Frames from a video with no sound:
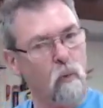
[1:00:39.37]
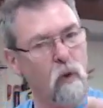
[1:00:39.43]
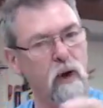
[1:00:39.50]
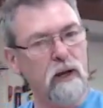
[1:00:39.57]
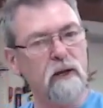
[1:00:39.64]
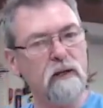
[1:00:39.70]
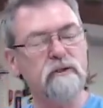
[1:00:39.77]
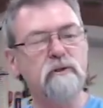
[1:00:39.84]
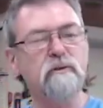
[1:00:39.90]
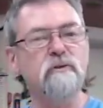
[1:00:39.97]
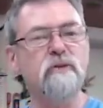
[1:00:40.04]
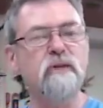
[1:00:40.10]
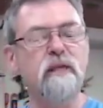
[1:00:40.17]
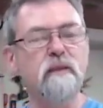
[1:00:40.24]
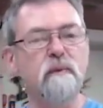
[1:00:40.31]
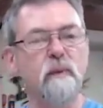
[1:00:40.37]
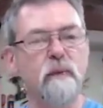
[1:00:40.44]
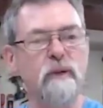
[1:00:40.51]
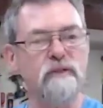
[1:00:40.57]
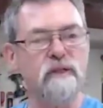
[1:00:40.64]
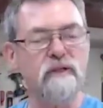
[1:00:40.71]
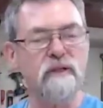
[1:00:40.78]
Why don't you send them a
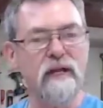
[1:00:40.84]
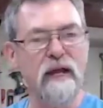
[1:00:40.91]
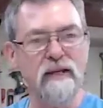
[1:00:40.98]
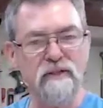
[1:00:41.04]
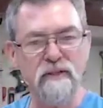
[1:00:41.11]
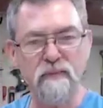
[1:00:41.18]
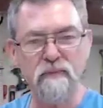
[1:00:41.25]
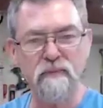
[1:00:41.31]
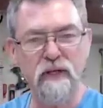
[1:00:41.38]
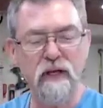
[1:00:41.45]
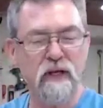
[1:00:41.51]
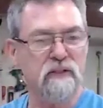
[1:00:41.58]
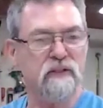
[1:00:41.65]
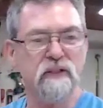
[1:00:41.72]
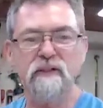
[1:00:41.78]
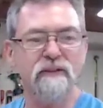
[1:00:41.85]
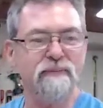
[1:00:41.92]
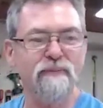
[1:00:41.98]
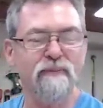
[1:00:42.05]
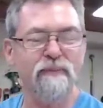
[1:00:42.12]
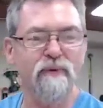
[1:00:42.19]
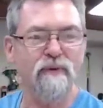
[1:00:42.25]
message and ask them? See,
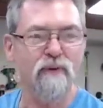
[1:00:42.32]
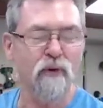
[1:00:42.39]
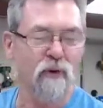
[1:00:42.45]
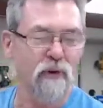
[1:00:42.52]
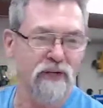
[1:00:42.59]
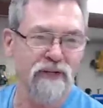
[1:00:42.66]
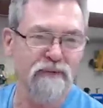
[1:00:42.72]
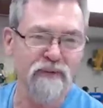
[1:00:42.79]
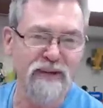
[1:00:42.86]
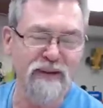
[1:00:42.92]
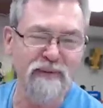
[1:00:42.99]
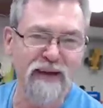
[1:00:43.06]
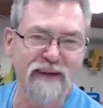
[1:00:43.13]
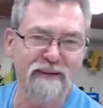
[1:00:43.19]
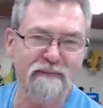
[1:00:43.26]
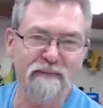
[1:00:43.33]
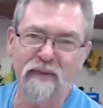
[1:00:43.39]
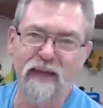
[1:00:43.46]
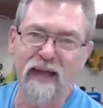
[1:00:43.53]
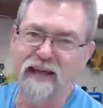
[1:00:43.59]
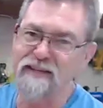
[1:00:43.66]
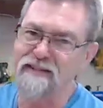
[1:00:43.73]
talking to me about it
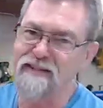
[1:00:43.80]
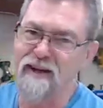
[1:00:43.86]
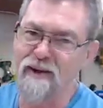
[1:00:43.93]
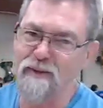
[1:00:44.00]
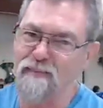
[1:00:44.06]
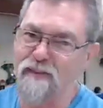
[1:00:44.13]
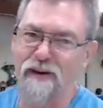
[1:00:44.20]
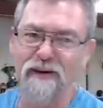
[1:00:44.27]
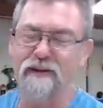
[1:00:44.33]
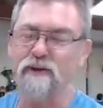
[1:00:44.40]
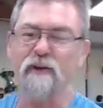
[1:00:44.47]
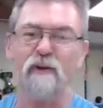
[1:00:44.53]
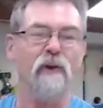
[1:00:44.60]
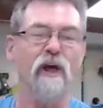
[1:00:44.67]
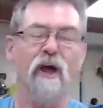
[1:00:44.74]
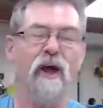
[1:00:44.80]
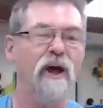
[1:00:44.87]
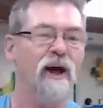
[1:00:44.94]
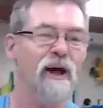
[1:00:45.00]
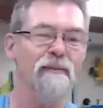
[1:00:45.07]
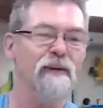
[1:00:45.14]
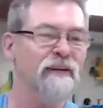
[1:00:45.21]
has no bearing at all.
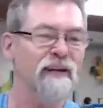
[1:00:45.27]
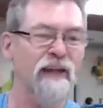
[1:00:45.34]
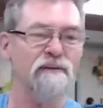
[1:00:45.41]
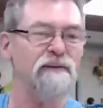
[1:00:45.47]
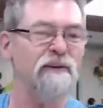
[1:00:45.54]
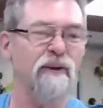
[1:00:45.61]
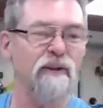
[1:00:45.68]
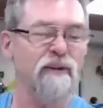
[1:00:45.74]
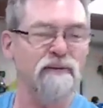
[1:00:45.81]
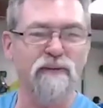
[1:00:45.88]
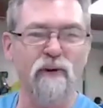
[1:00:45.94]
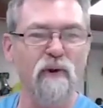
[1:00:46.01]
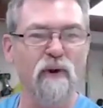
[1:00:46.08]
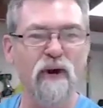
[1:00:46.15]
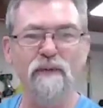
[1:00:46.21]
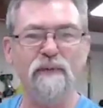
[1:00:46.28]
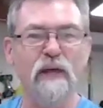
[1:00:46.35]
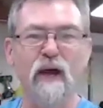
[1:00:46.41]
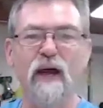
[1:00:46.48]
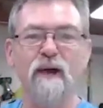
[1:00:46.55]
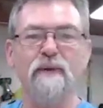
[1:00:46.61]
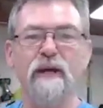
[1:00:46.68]
I'm a nuffy on the floor.
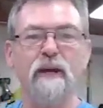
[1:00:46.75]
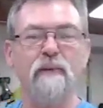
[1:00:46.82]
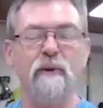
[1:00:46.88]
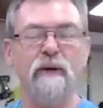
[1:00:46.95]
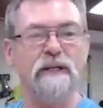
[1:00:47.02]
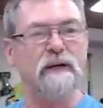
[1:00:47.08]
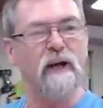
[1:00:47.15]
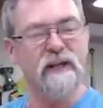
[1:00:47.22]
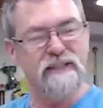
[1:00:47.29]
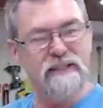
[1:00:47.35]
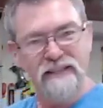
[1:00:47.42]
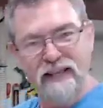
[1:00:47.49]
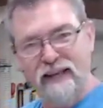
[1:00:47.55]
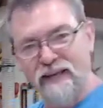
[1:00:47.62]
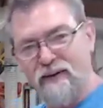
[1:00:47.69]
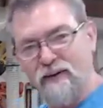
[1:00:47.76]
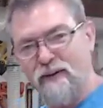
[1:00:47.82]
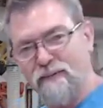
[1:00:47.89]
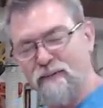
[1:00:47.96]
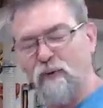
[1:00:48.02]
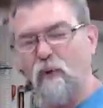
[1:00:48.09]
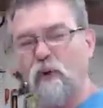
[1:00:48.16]
I'm a nobody. I stand on
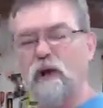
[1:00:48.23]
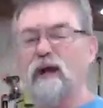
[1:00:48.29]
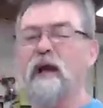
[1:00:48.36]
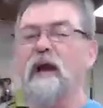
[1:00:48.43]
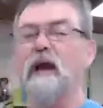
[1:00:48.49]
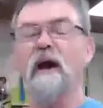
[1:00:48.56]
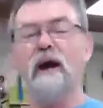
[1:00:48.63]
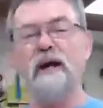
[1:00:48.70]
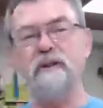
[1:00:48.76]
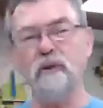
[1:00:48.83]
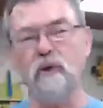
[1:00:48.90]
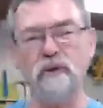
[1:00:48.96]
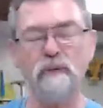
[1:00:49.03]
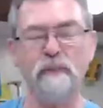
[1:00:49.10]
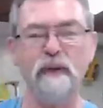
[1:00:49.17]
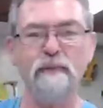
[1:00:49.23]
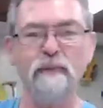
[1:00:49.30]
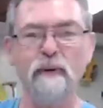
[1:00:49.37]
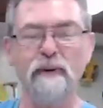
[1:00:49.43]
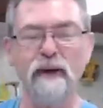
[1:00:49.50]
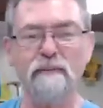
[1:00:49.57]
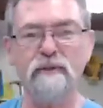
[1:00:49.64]
the floor. I talk to
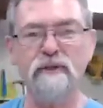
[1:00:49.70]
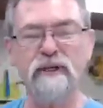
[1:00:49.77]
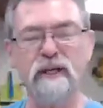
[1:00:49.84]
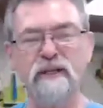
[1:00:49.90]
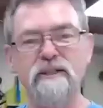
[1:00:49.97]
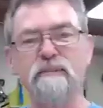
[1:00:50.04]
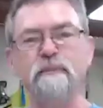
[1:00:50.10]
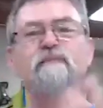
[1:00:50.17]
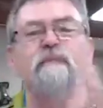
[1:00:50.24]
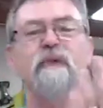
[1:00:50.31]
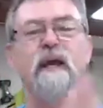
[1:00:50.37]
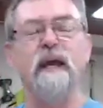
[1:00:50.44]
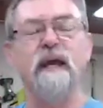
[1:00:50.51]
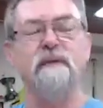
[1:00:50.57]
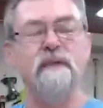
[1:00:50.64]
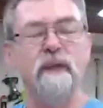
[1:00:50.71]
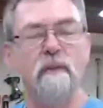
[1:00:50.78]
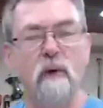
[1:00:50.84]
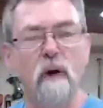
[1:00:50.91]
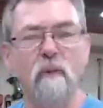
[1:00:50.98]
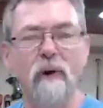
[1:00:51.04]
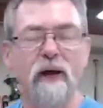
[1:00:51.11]
people about machines, and if they
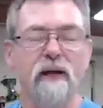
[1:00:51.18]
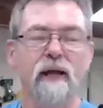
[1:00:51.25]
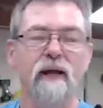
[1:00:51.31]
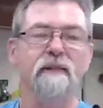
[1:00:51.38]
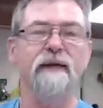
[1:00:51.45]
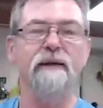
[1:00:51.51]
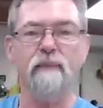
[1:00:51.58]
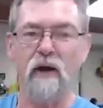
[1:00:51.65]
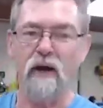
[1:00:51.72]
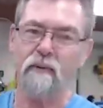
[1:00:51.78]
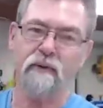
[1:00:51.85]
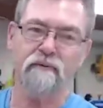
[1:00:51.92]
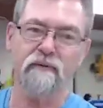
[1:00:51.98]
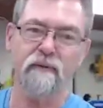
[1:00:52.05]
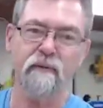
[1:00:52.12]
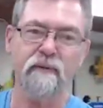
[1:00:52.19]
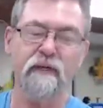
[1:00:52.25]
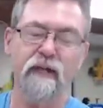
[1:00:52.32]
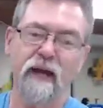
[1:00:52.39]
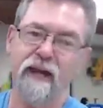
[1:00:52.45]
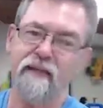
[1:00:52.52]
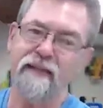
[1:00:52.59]
want one, they buy one from
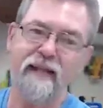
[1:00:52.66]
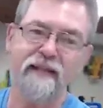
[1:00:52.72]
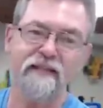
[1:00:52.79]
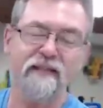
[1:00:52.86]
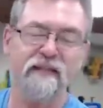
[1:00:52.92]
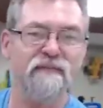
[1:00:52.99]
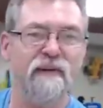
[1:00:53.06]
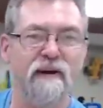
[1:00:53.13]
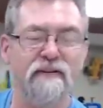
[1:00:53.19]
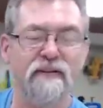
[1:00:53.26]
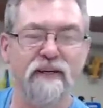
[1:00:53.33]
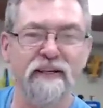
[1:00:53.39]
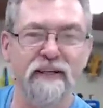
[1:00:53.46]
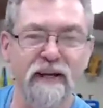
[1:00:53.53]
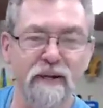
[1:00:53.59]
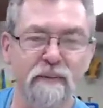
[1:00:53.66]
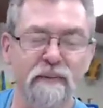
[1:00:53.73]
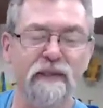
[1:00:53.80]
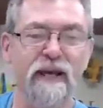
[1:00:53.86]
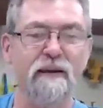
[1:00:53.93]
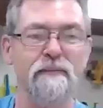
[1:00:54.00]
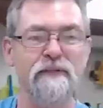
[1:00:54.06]
me. And that's as far as I go
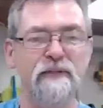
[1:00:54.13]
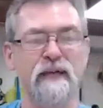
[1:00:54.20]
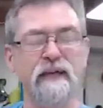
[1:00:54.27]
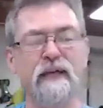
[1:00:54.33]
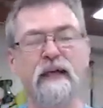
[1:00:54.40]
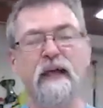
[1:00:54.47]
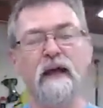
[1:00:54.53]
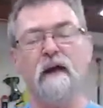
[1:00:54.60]
with Carbatec.